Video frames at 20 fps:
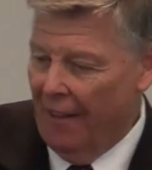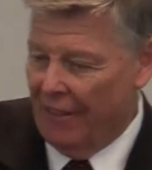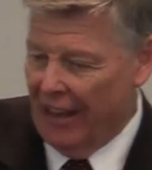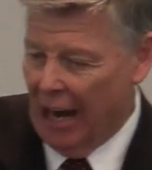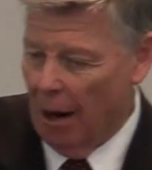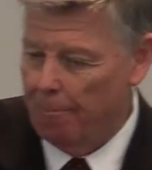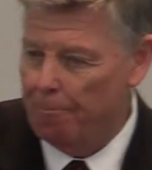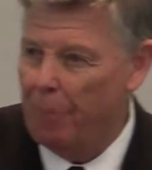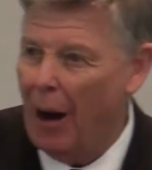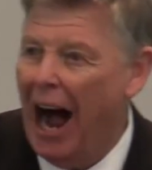the
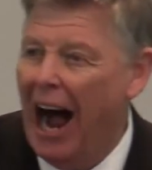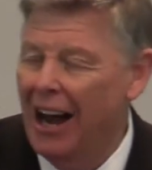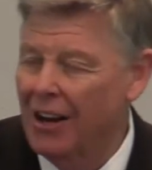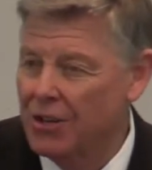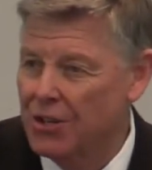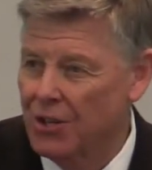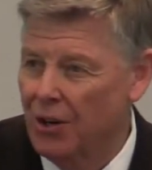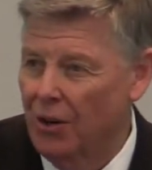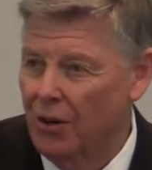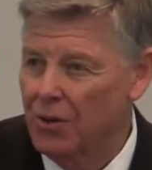
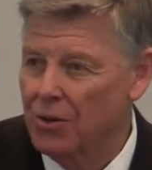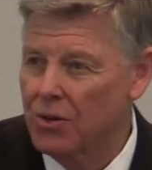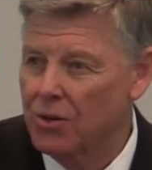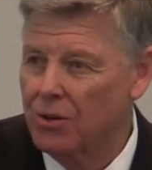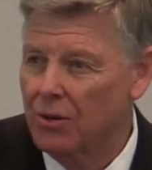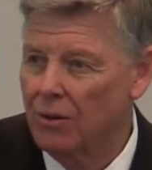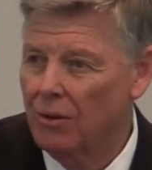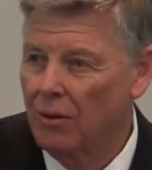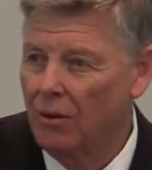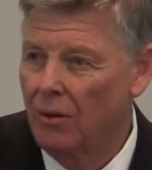apostles
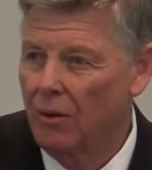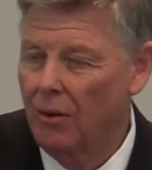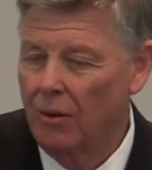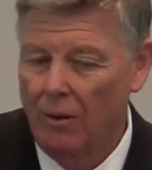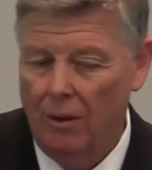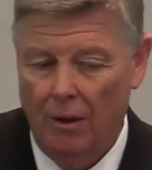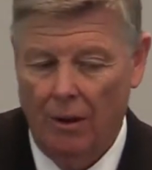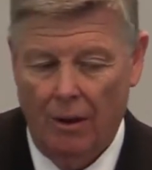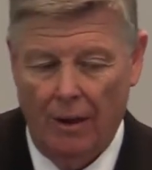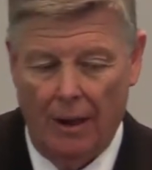
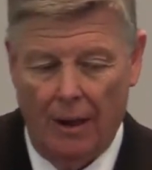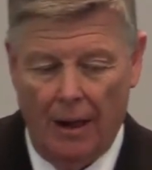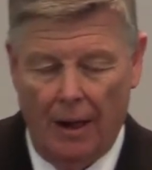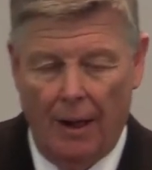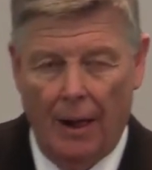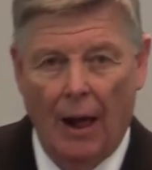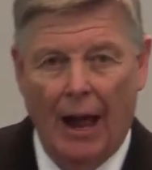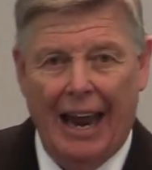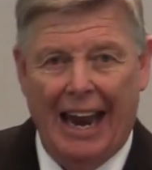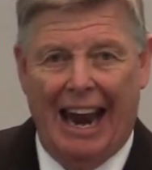
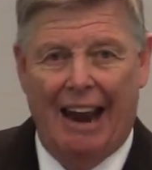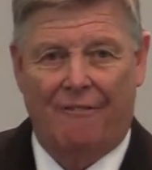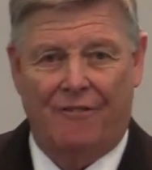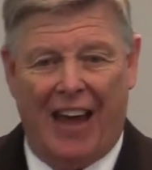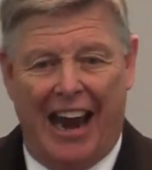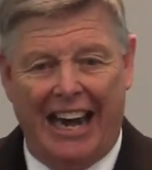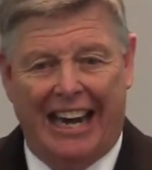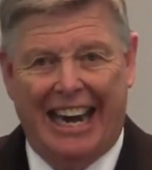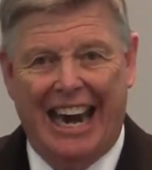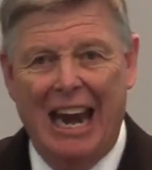if
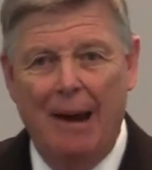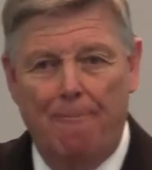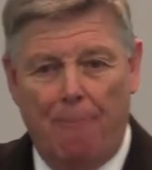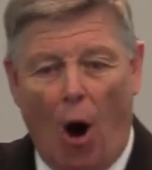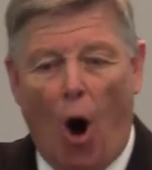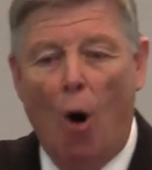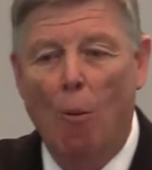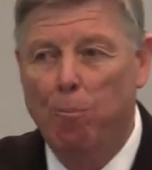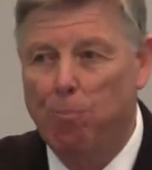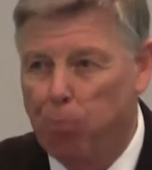they keep
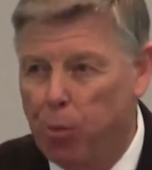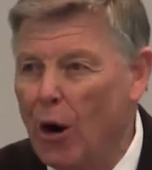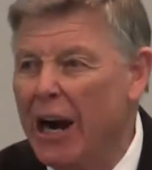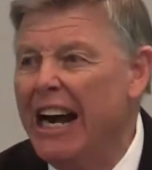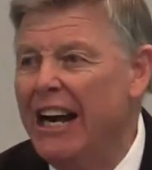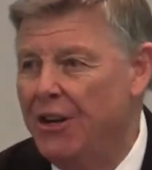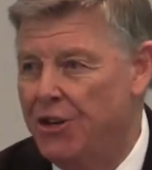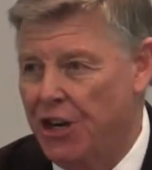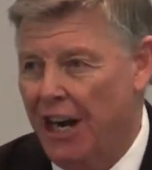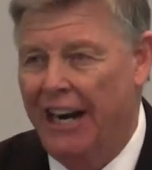on
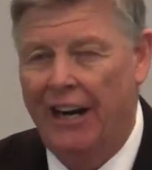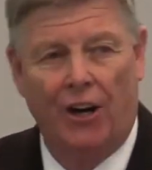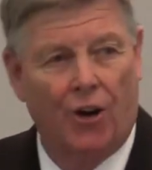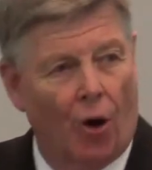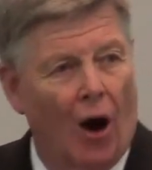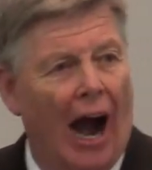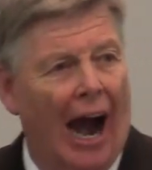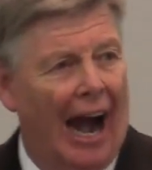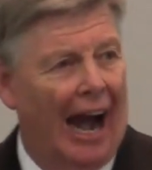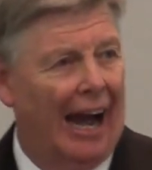preaching
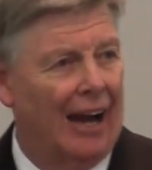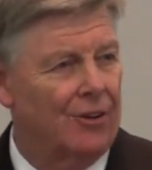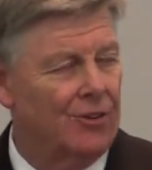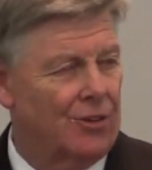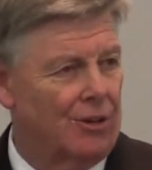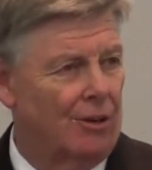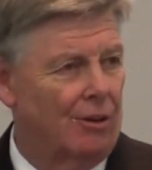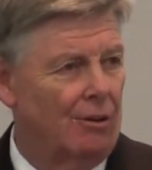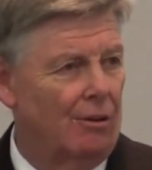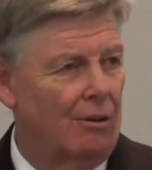
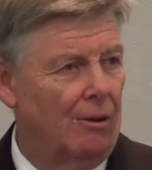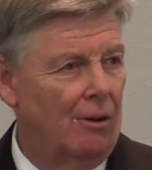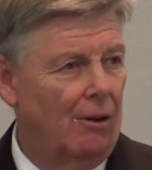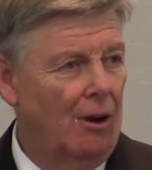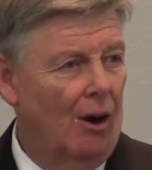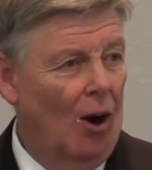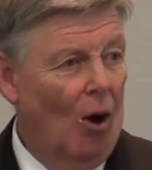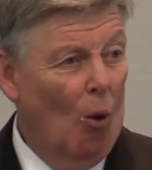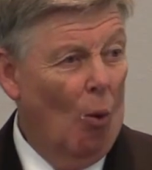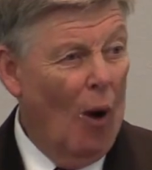Christ.
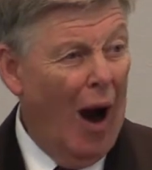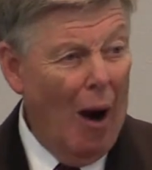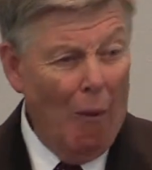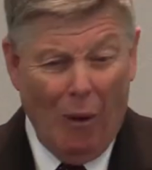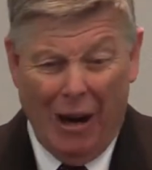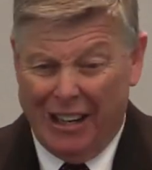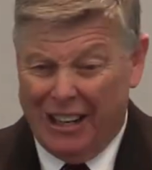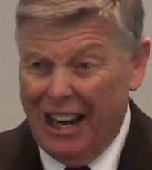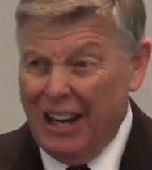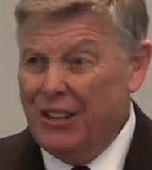Why
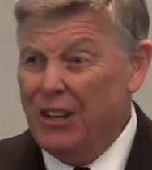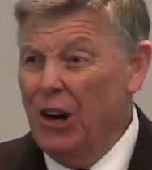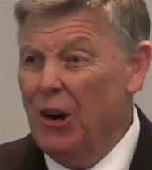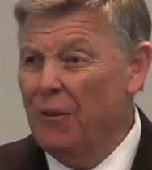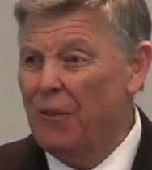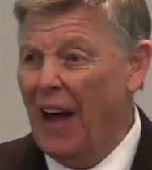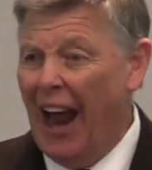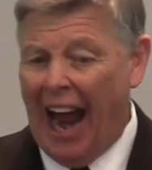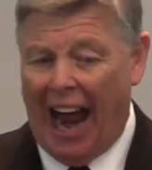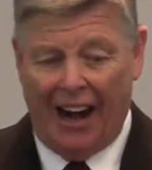would they do
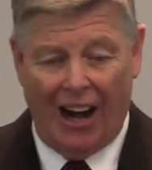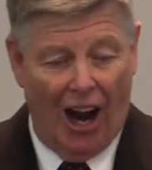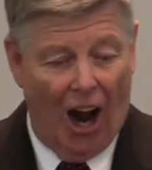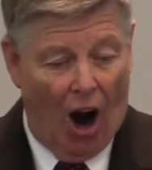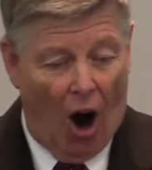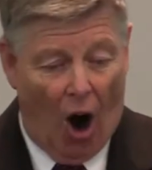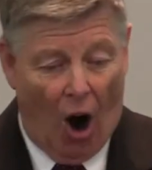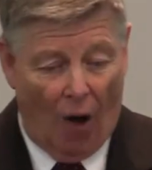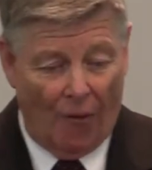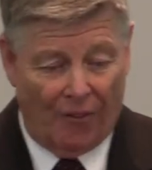
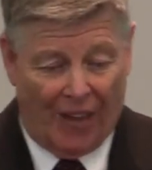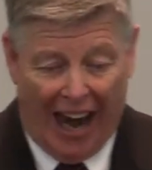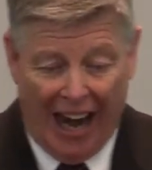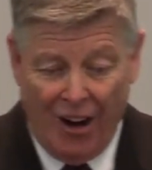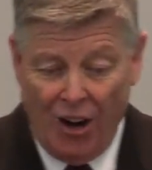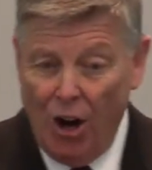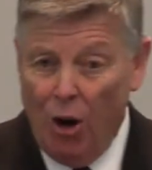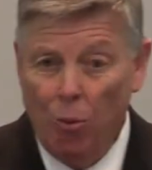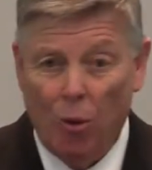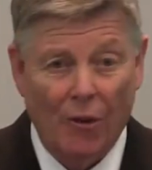that? Oh, they
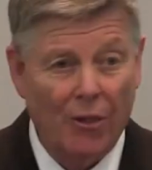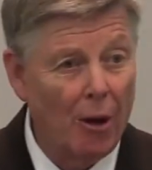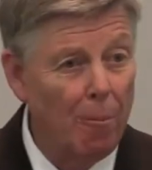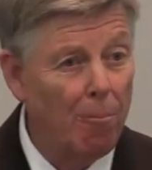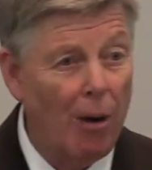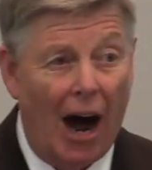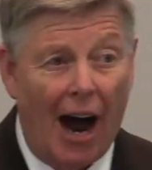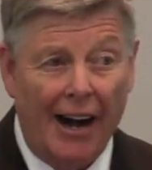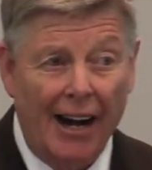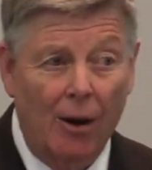knew where the
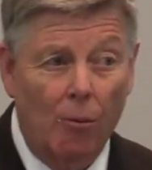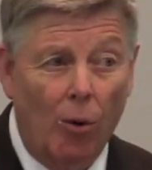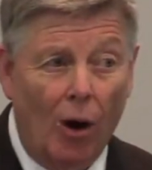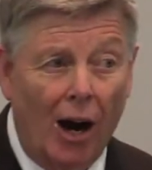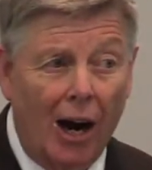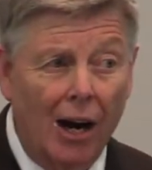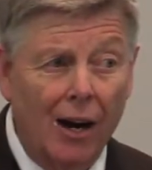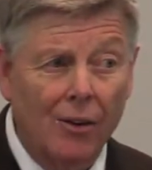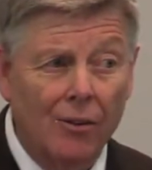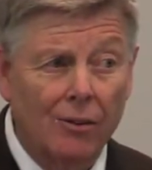body
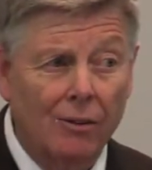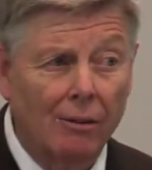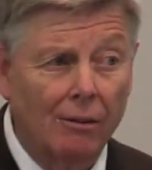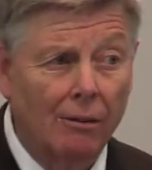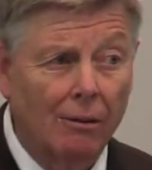was.